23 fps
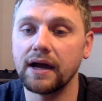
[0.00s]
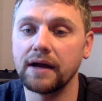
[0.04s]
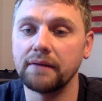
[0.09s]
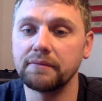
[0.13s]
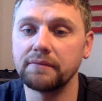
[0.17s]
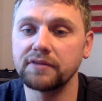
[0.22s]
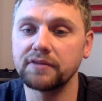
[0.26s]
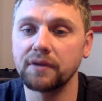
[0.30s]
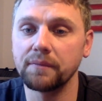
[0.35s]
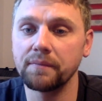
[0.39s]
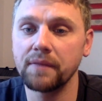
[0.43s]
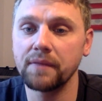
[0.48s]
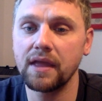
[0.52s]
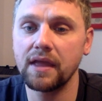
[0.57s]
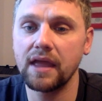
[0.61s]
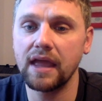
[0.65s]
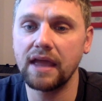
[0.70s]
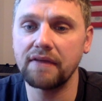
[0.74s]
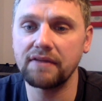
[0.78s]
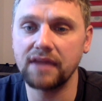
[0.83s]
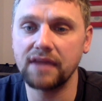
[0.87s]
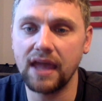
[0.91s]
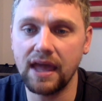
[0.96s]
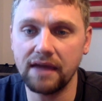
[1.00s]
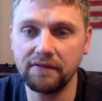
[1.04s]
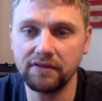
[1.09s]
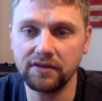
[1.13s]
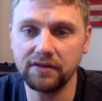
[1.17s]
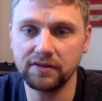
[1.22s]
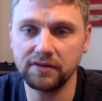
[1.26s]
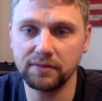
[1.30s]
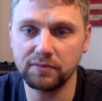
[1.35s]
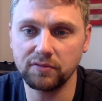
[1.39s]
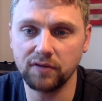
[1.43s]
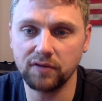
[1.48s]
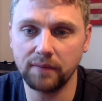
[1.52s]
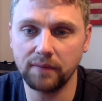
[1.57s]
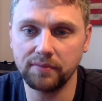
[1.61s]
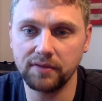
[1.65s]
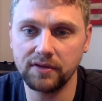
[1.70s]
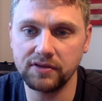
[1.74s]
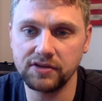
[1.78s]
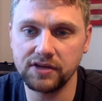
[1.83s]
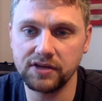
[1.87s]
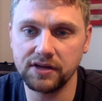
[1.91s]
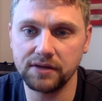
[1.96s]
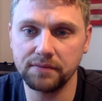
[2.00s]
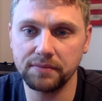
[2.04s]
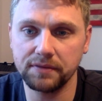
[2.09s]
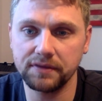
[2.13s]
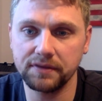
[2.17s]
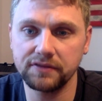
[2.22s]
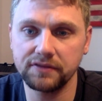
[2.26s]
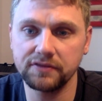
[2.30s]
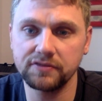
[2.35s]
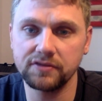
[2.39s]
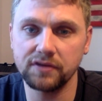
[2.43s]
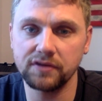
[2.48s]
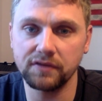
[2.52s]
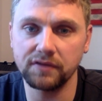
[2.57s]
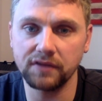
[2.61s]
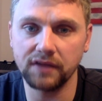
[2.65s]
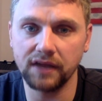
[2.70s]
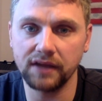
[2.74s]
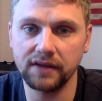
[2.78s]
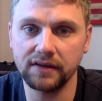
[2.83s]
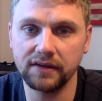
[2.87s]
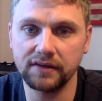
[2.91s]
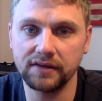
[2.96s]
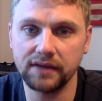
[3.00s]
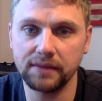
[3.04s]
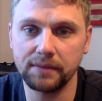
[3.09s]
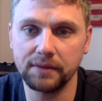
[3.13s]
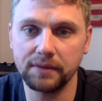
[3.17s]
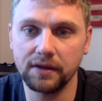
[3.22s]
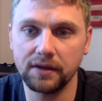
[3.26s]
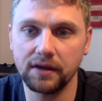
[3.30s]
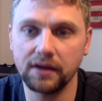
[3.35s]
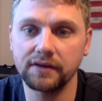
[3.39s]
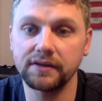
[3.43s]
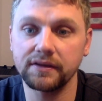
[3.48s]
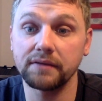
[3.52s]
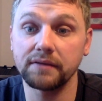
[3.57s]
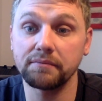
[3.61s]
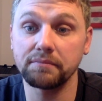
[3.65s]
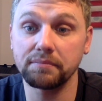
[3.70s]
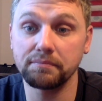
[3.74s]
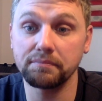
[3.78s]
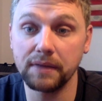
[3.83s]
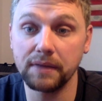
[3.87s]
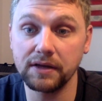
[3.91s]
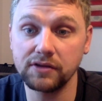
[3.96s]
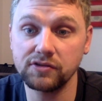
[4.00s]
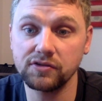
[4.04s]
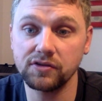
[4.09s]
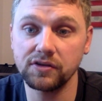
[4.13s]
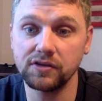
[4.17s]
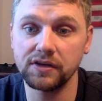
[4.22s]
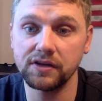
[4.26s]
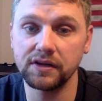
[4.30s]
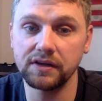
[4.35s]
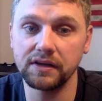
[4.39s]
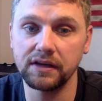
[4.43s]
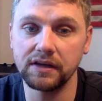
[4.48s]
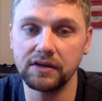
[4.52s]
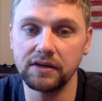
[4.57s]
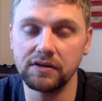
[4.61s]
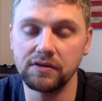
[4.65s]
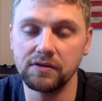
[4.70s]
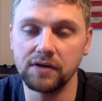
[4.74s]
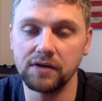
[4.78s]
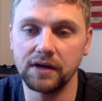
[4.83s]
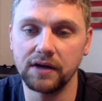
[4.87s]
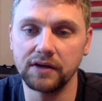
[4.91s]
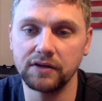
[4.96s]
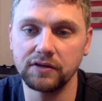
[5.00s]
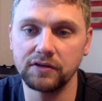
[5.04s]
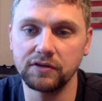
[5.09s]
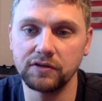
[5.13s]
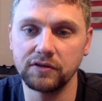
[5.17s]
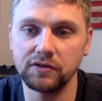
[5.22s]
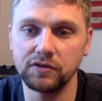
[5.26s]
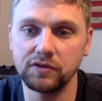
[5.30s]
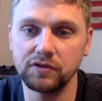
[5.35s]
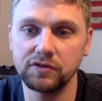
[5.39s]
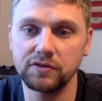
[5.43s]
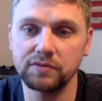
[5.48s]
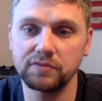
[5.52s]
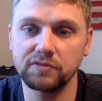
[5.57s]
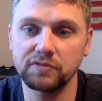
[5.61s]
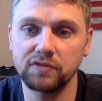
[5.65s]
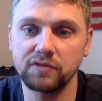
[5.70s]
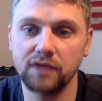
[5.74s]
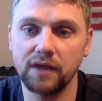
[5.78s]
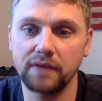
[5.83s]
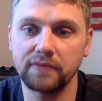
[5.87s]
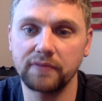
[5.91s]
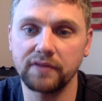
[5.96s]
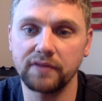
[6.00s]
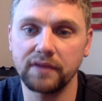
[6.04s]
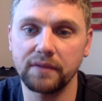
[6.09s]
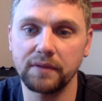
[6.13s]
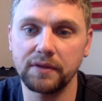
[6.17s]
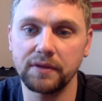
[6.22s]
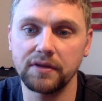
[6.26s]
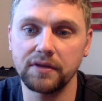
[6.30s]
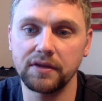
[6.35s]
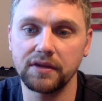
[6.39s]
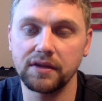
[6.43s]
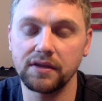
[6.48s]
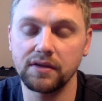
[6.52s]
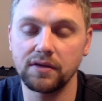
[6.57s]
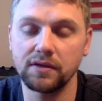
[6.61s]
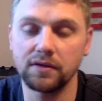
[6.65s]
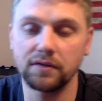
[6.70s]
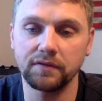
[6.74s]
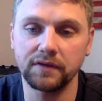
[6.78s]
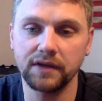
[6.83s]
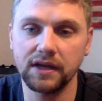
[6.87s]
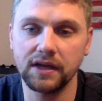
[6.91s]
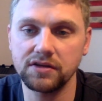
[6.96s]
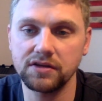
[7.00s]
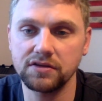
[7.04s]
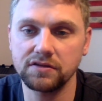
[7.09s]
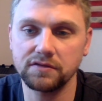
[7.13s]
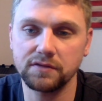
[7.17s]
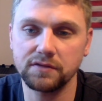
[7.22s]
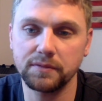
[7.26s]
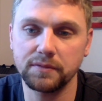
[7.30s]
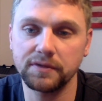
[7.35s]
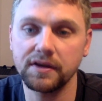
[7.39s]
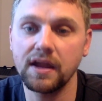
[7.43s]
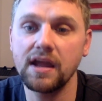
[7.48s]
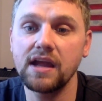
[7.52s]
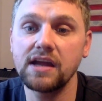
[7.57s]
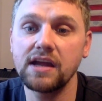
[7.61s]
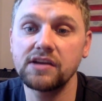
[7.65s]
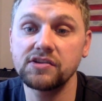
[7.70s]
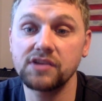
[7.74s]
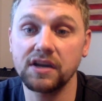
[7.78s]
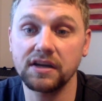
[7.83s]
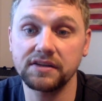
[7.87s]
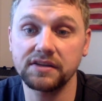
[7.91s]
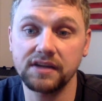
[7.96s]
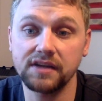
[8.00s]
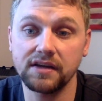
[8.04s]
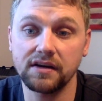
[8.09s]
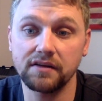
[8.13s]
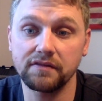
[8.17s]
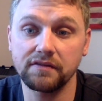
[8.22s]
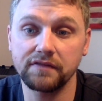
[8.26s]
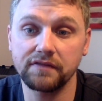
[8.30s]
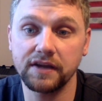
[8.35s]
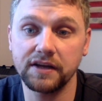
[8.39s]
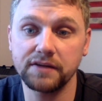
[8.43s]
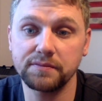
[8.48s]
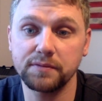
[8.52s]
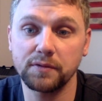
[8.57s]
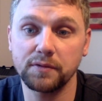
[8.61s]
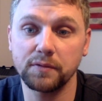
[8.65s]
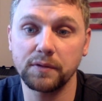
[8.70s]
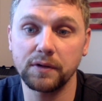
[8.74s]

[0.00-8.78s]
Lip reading: So if you haven't subscribed to the channel, please do so. If you like this type of content, make sure you do subscribe, so that way you get the notifications from us. Check us out on Facebook.